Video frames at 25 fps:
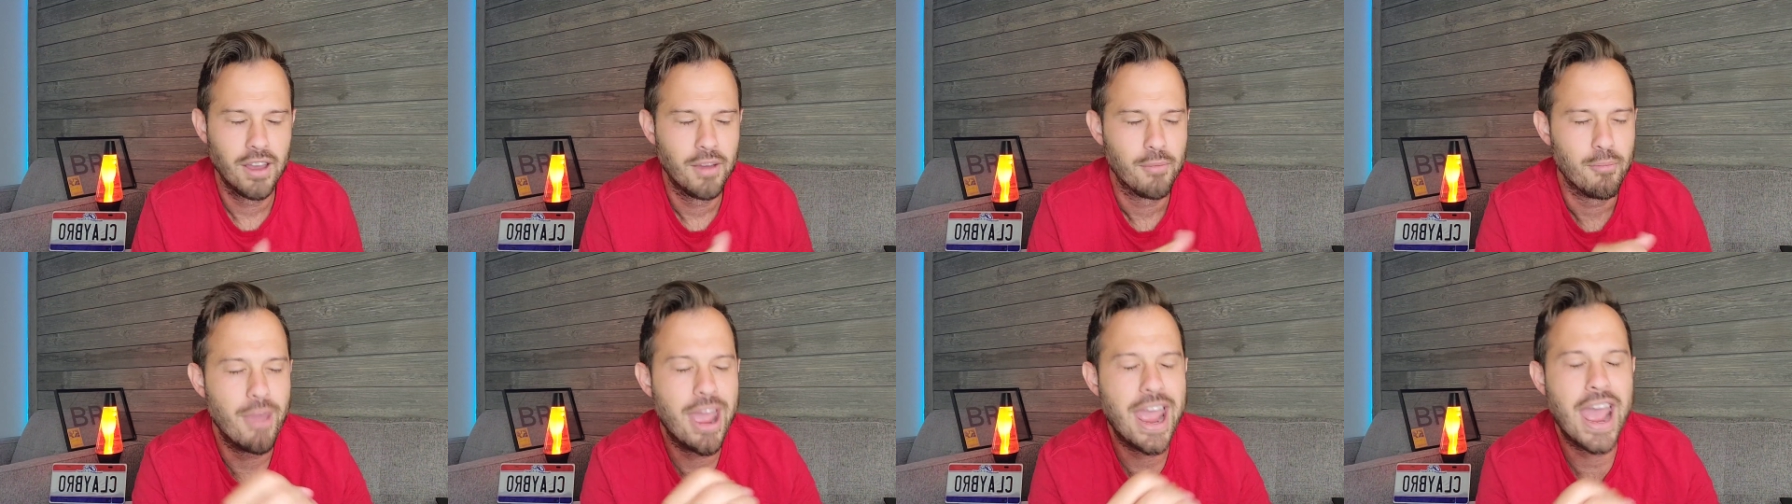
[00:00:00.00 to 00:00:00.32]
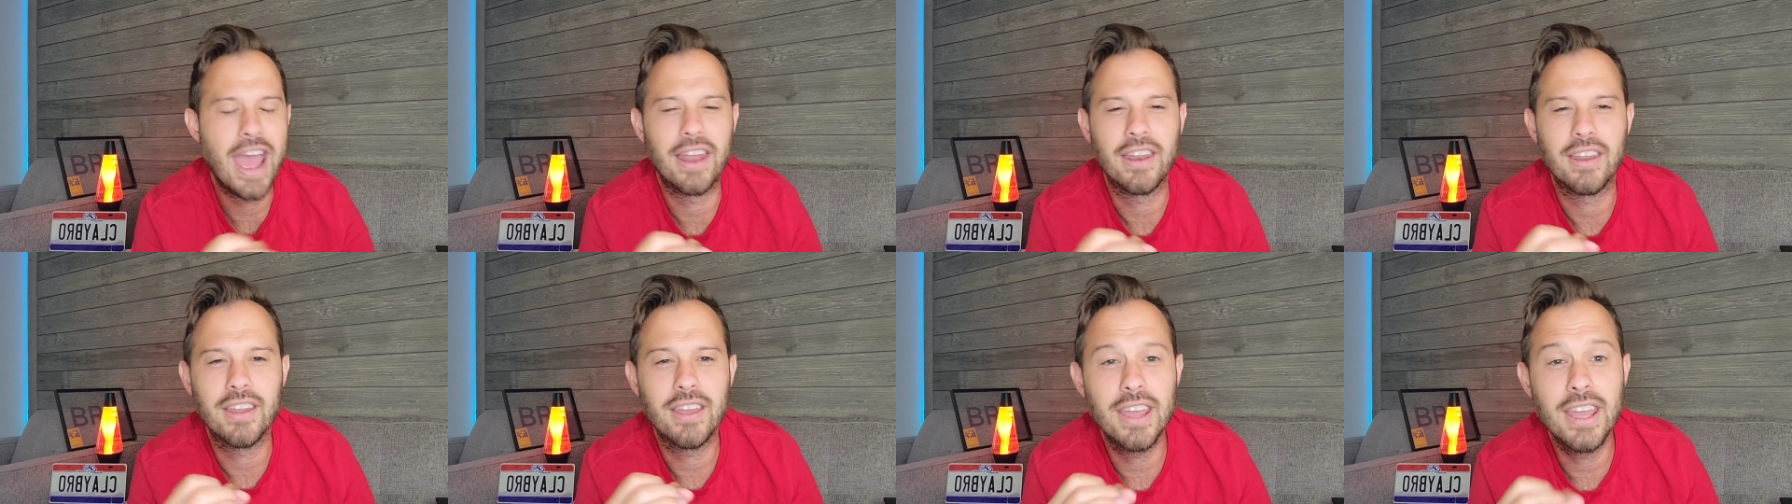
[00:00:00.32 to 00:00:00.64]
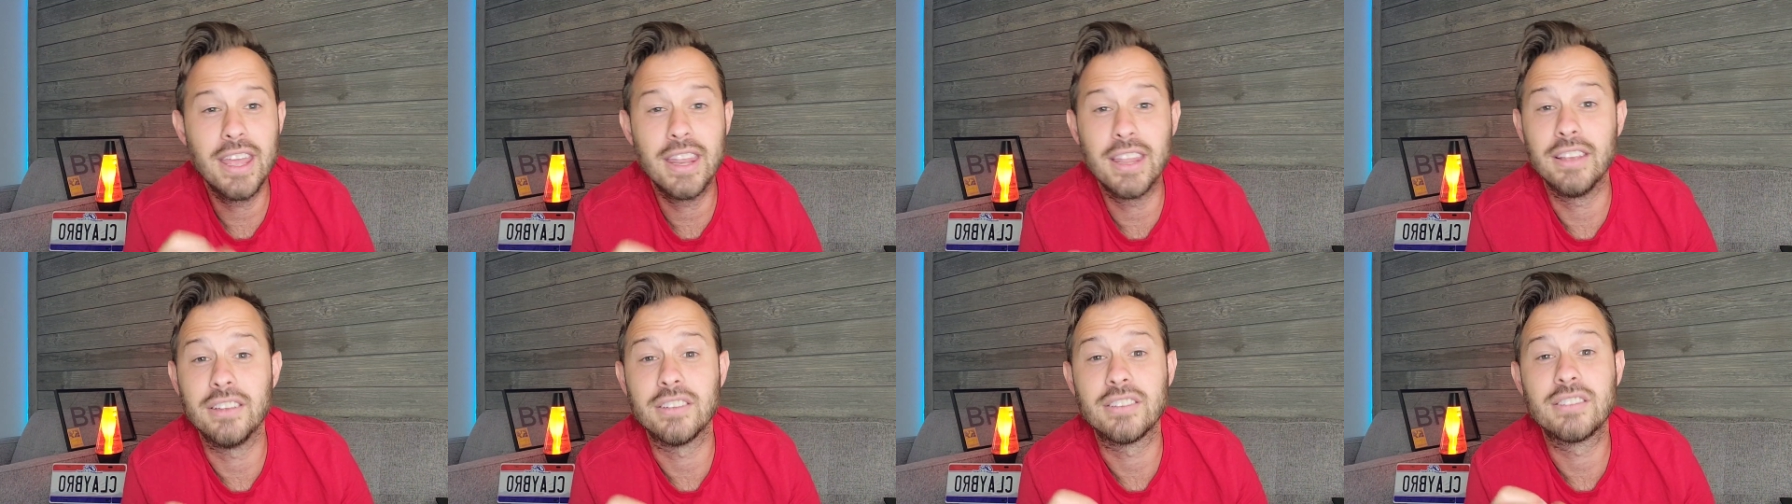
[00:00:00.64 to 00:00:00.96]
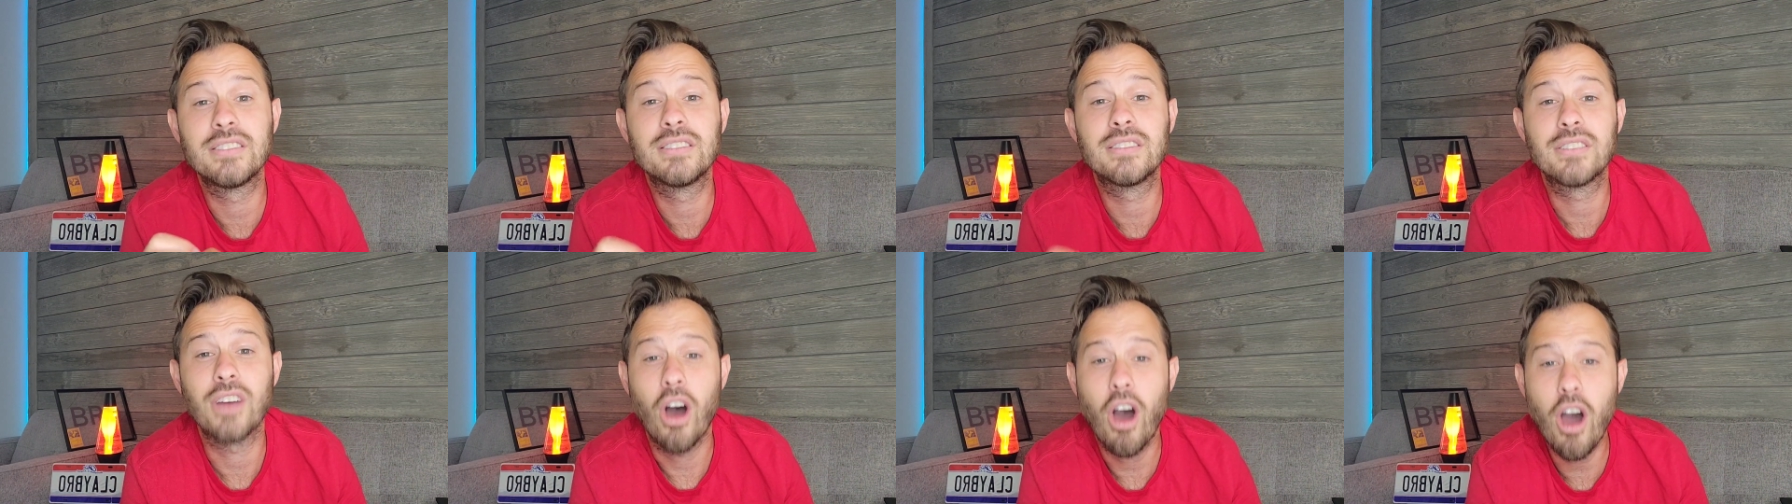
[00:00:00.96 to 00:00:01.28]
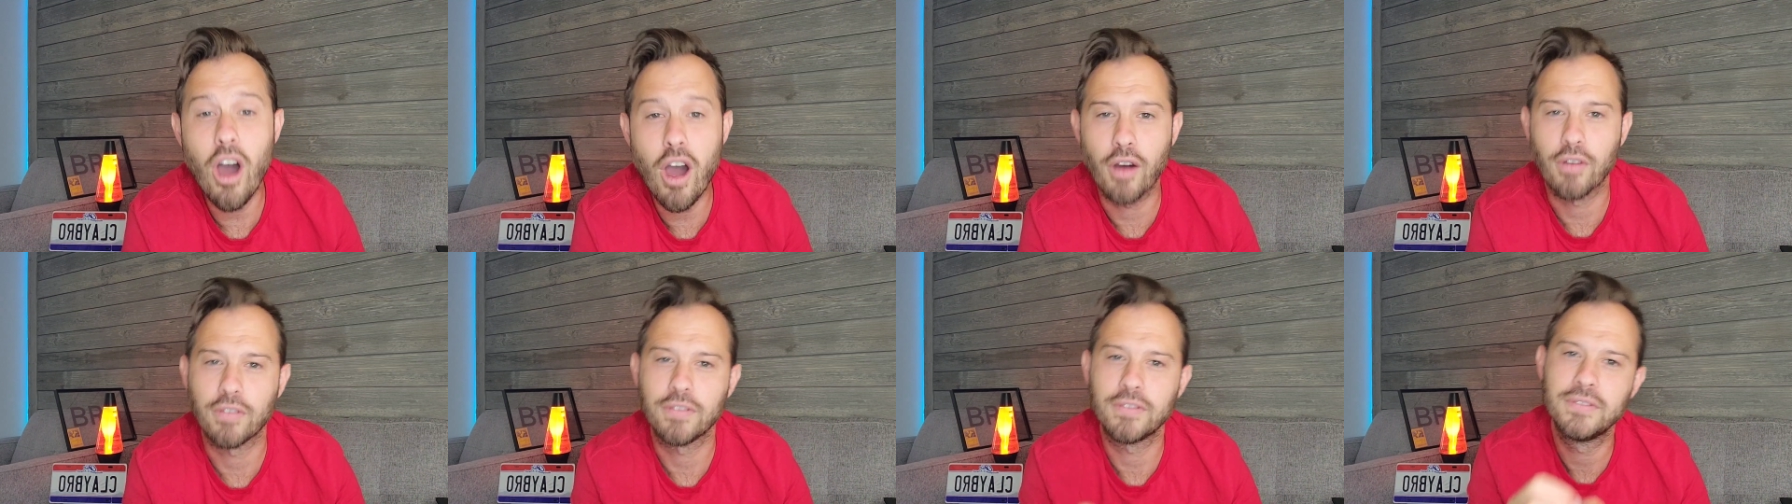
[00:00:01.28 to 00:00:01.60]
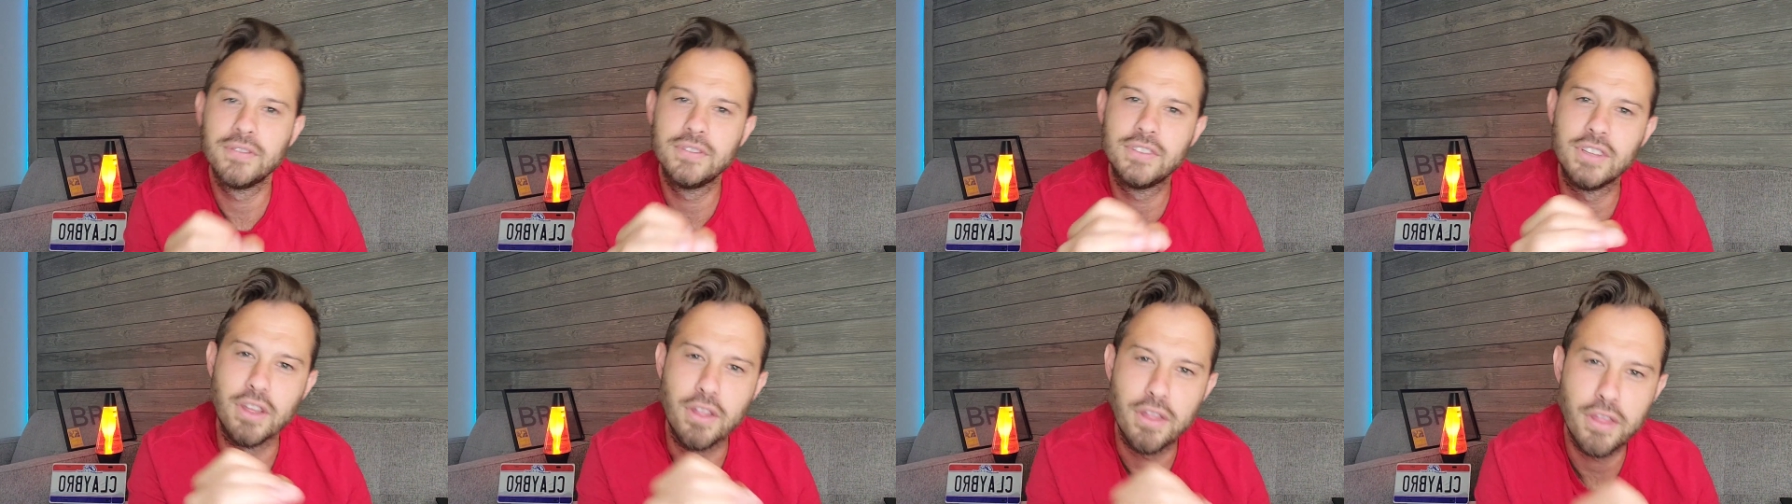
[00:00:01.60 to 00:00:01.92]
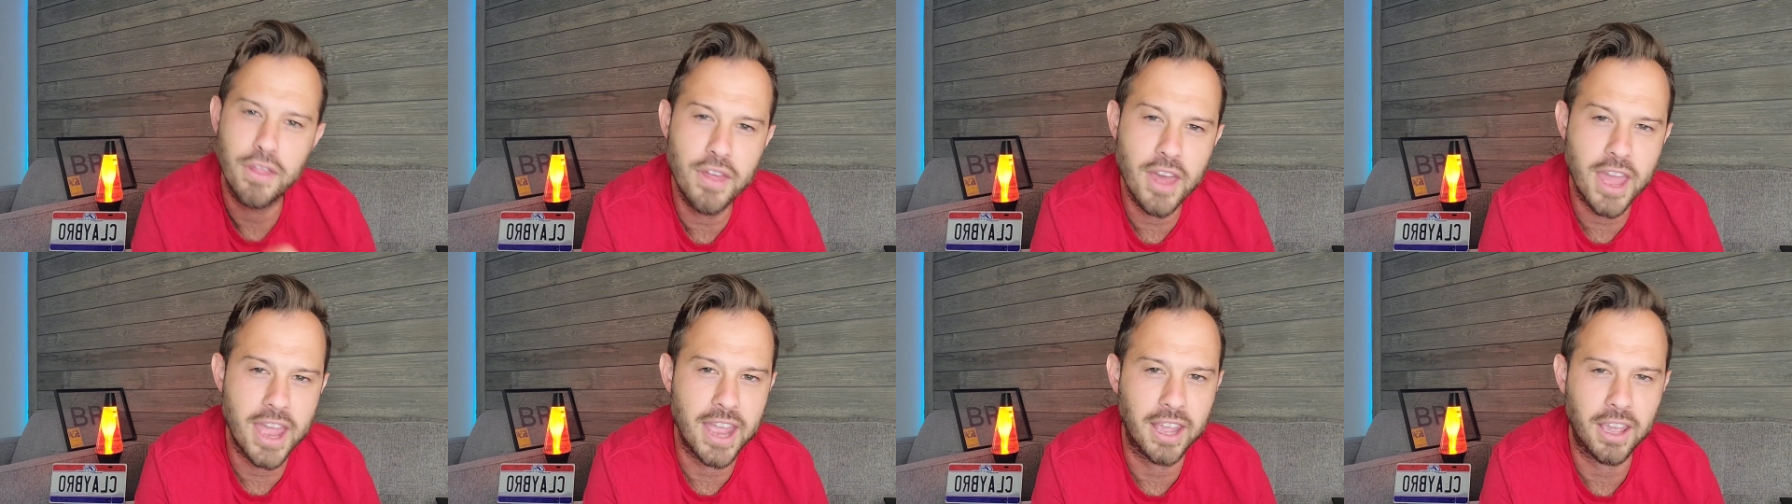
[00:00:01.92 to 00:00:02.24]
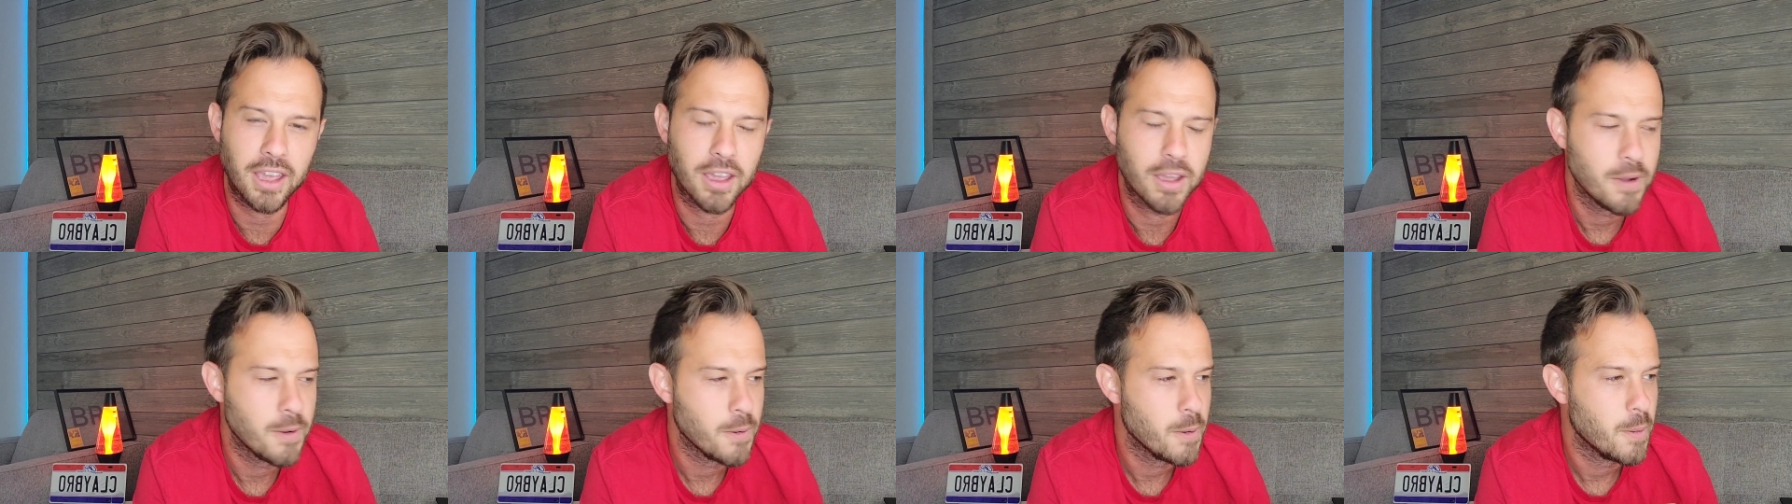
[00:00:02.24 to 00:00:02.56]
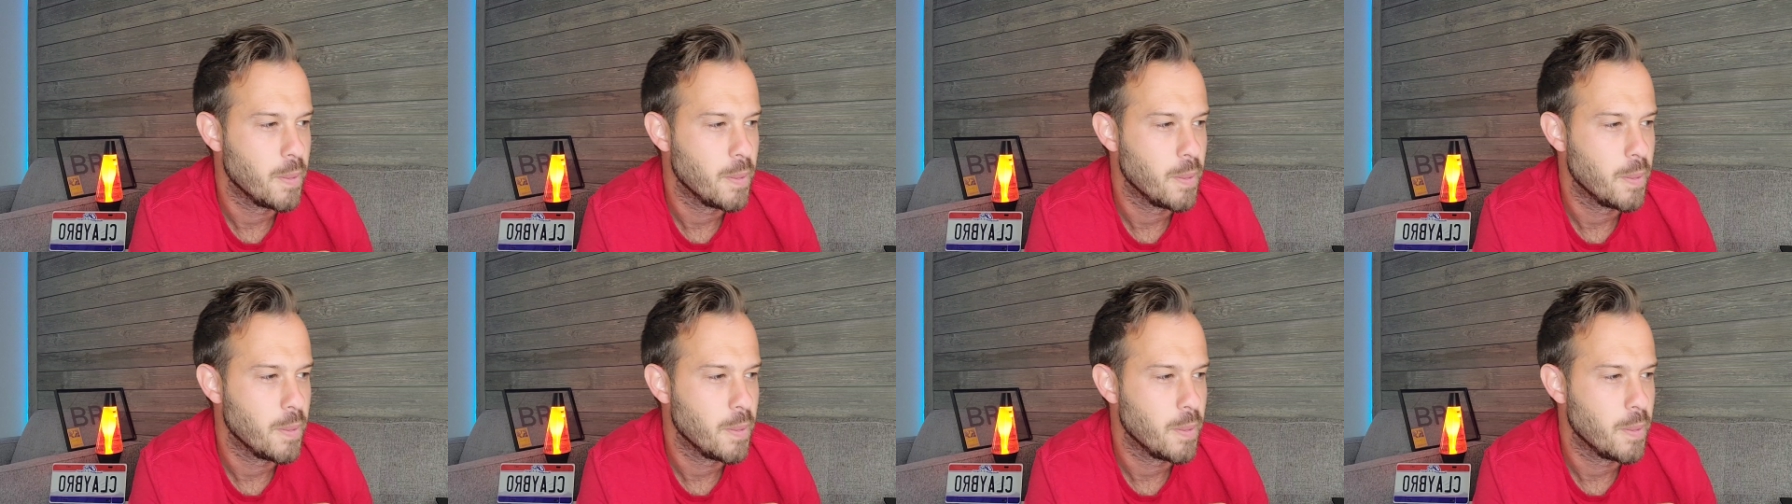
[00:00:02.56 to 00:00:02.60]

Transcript: man, it is tough to think